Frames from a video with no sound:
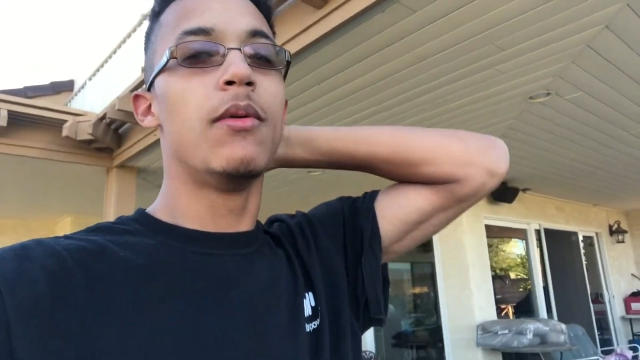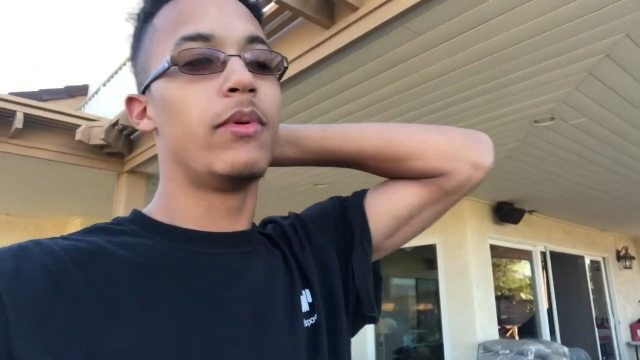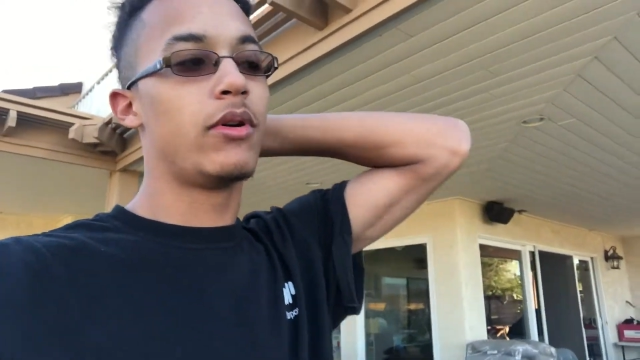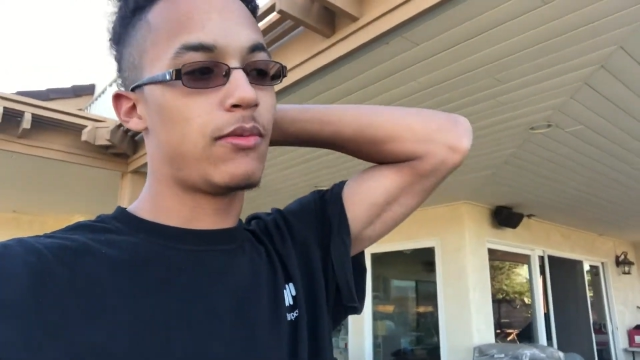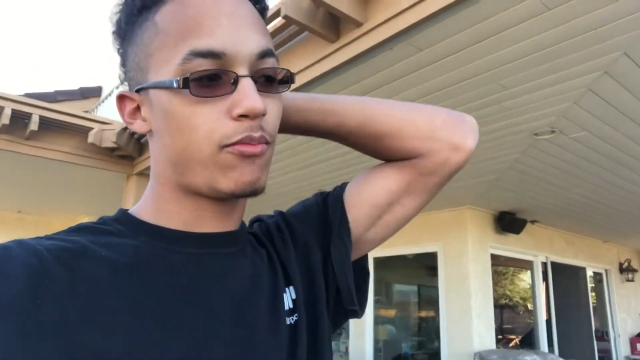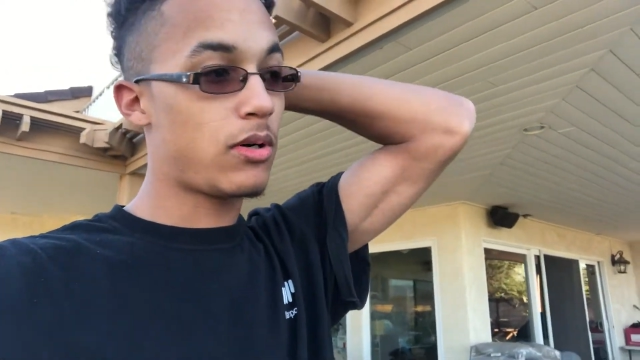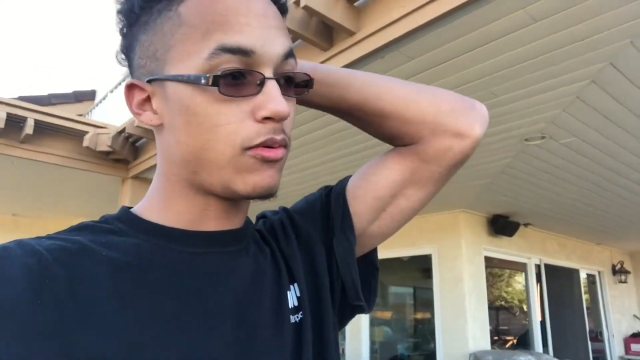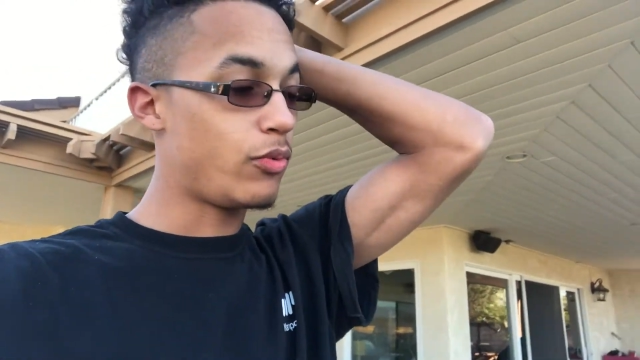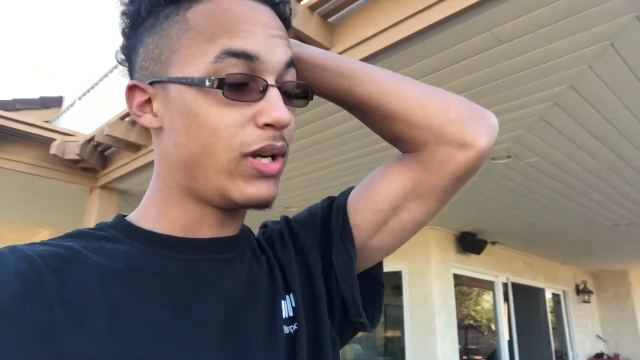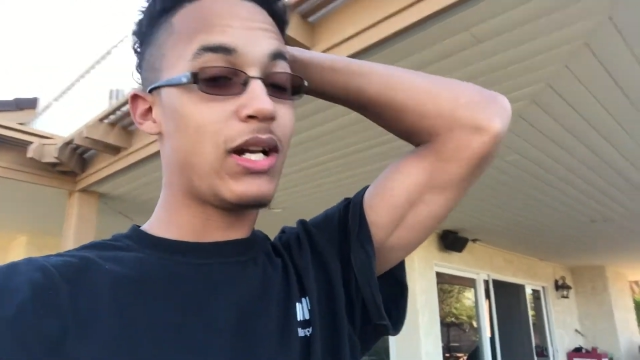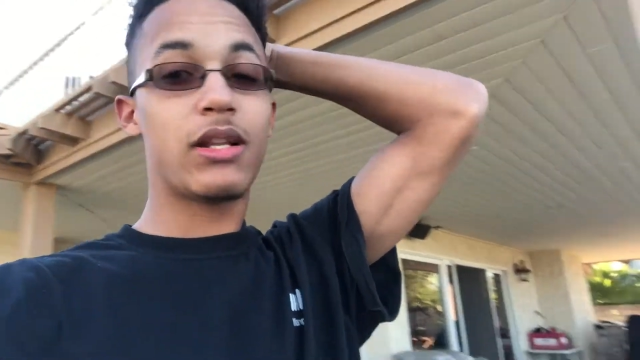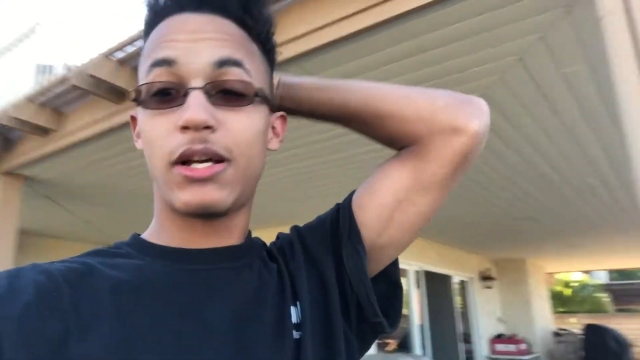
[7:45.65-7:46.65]
But I promise
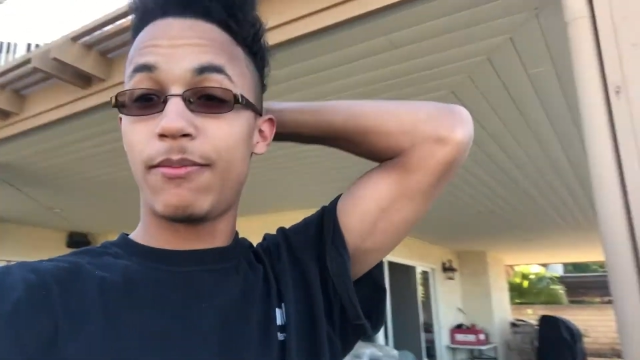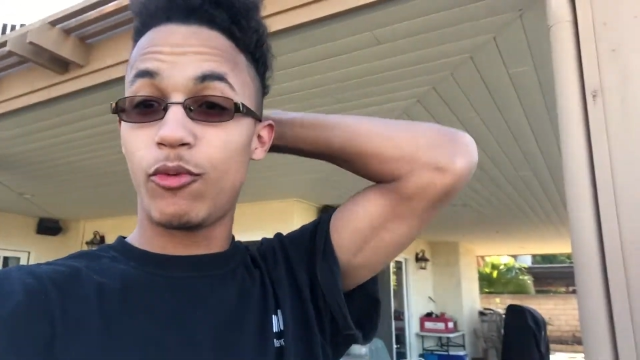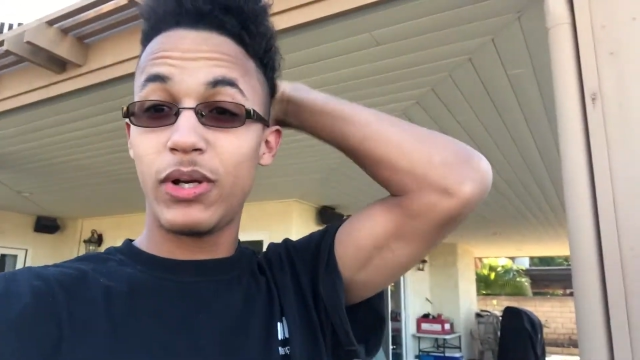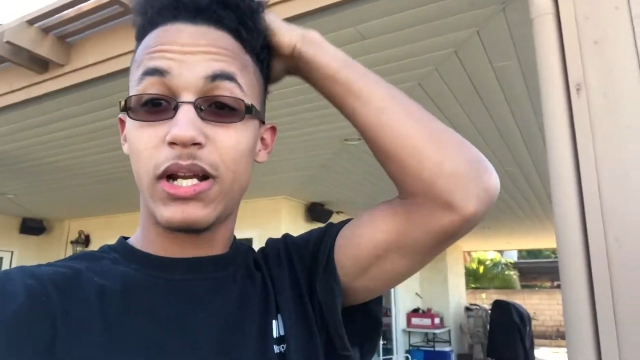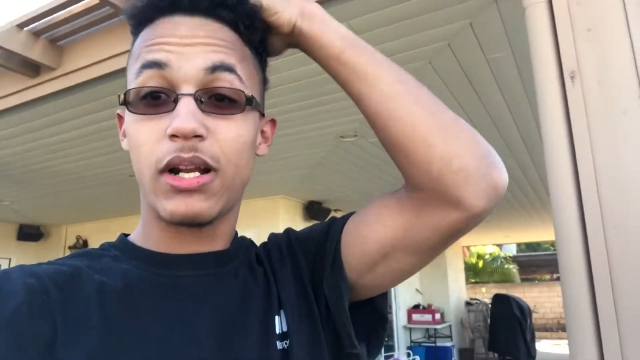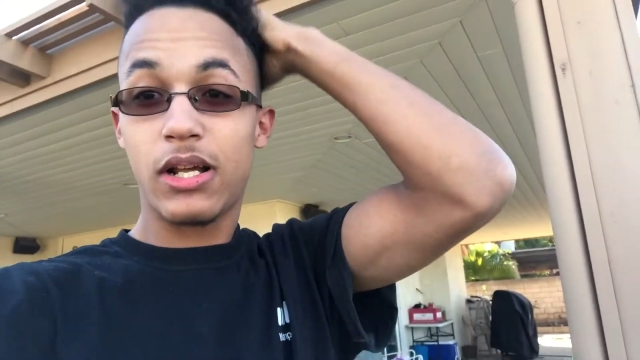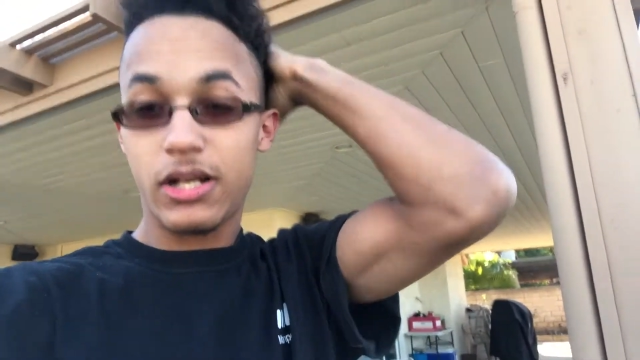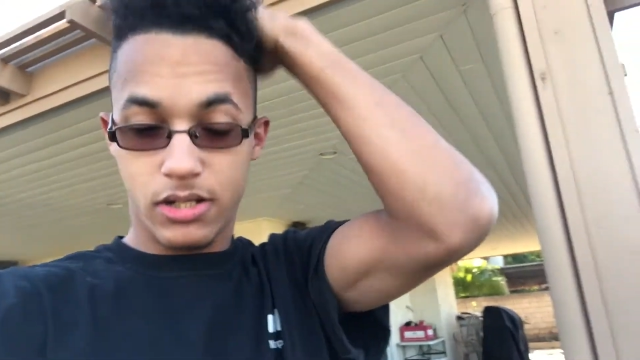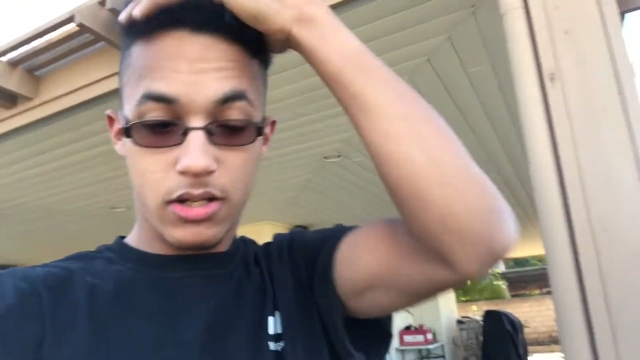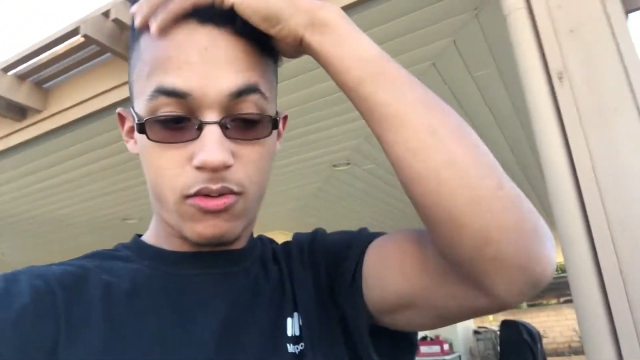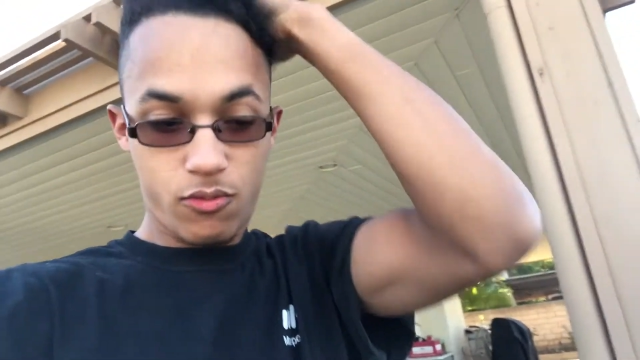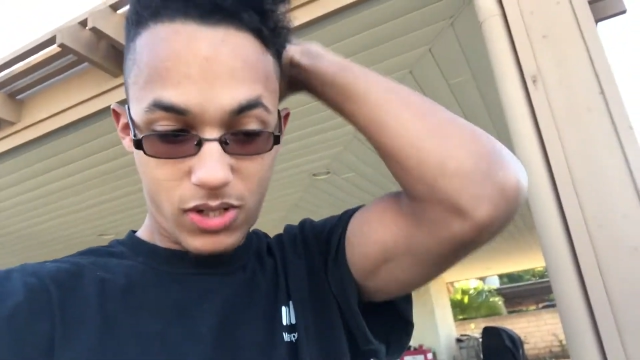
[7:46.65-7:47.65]
we got a lot. We got a lot.
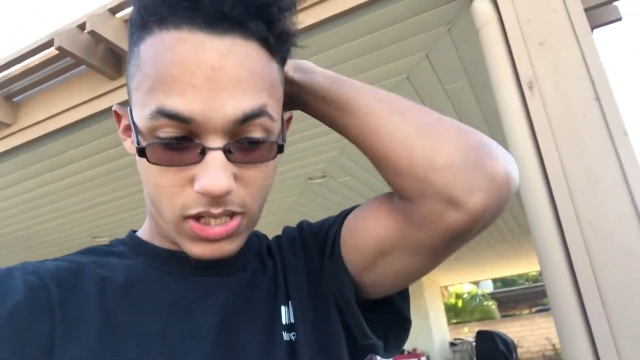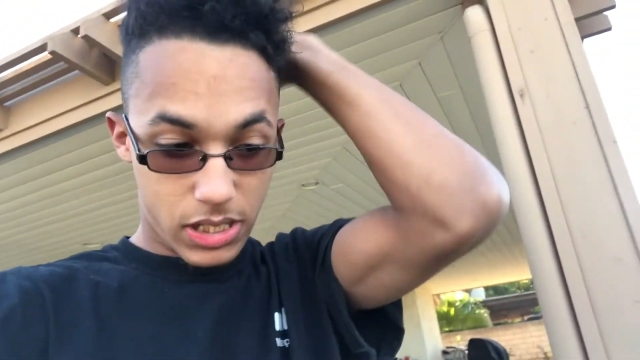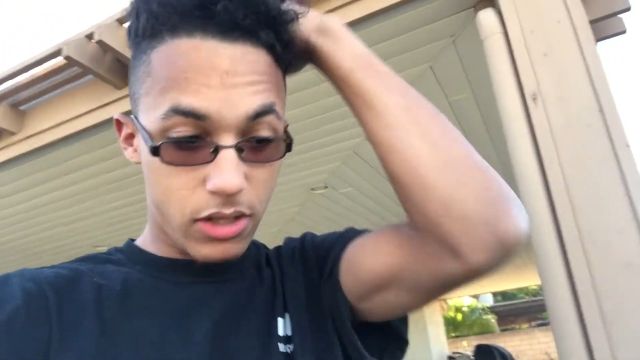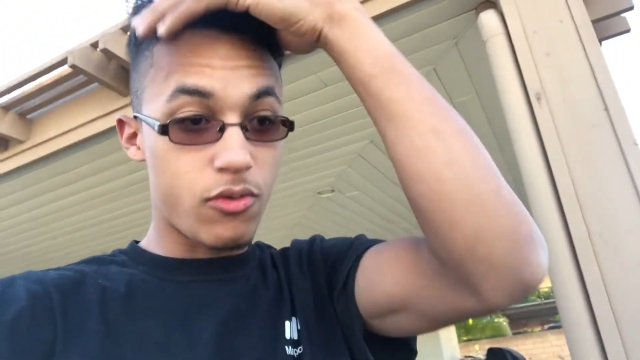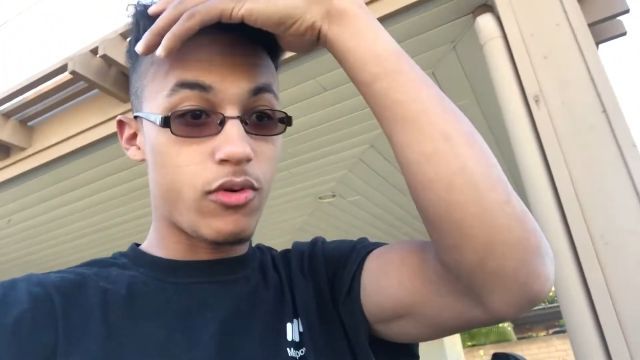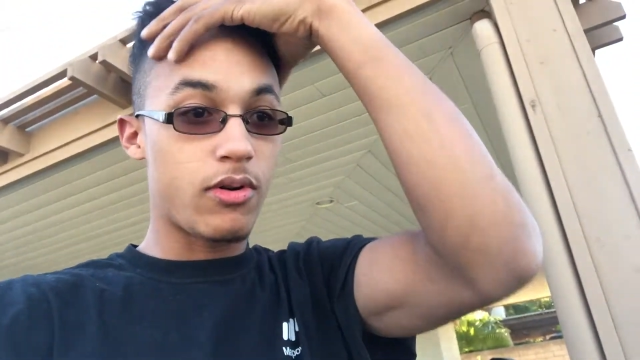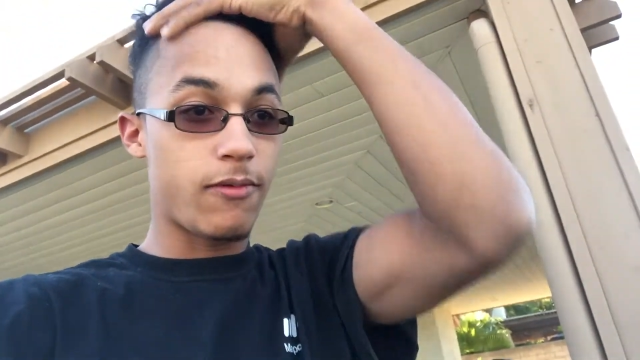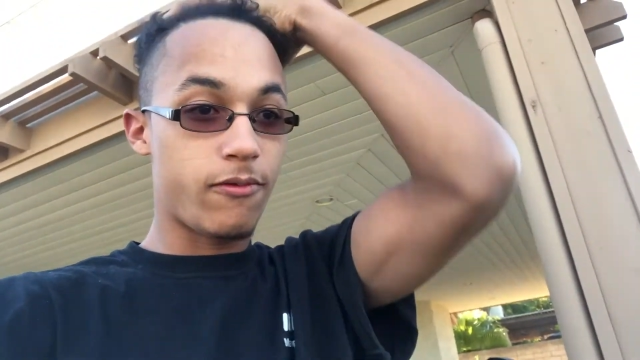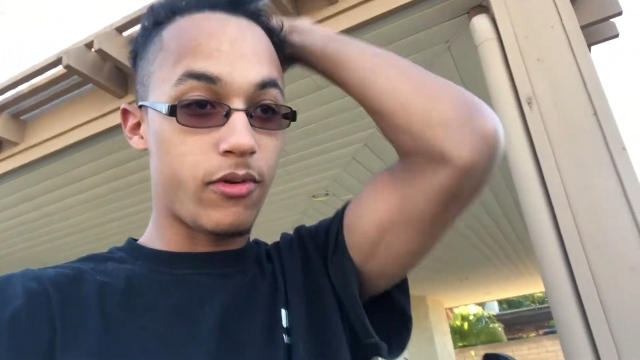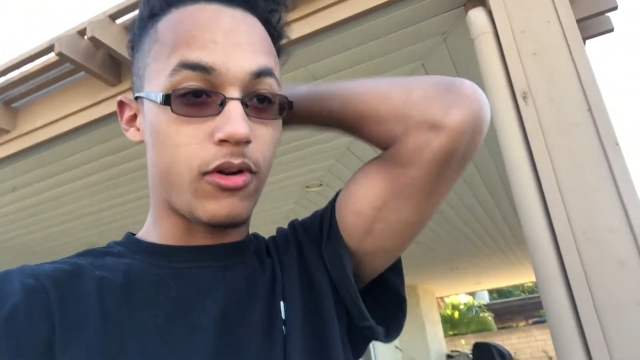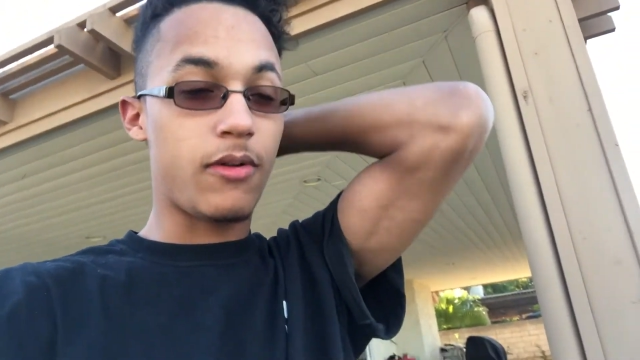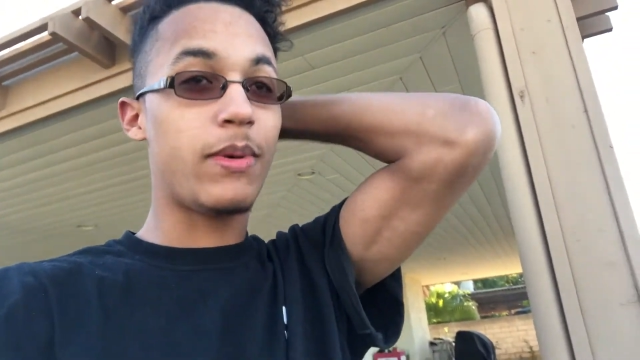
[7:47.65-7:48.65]
We got a lot going on for y'all.